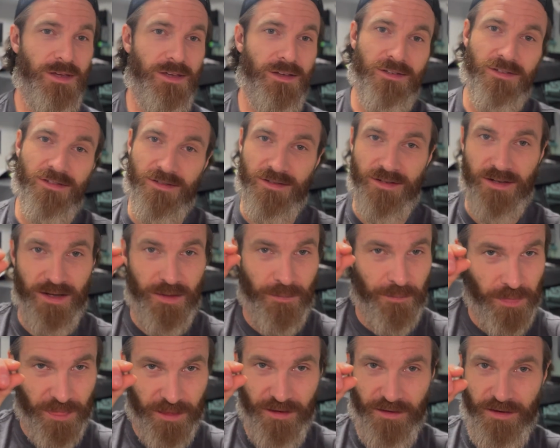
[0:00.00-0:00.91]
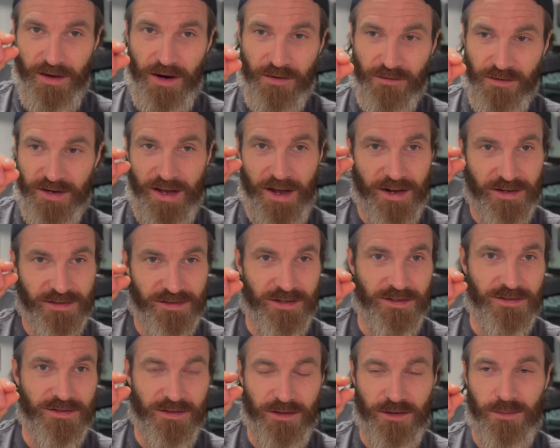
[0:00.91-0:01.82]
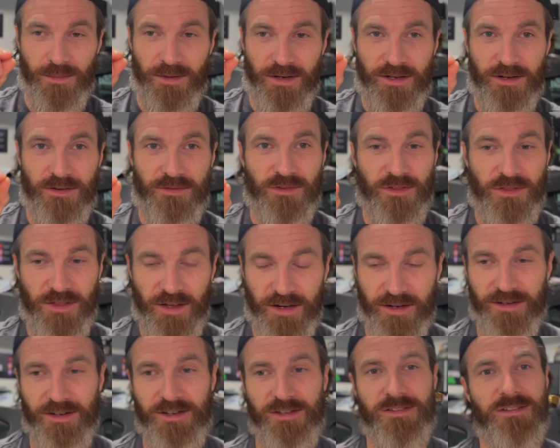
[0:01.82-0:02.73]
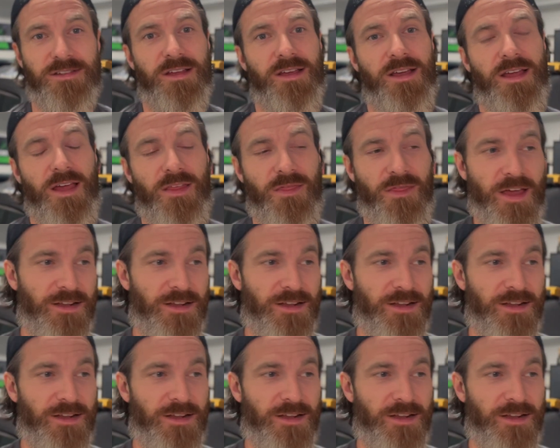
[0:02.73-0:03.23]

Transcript: Because every gasket's a little bit different thickness,